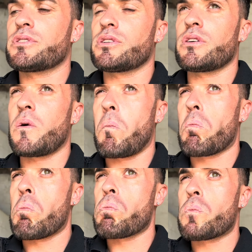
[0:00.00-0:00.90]
So
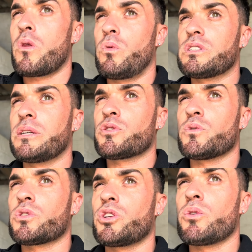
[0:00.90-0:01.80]
we'll see which
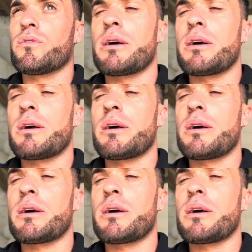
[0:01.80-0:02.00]
ones we can do over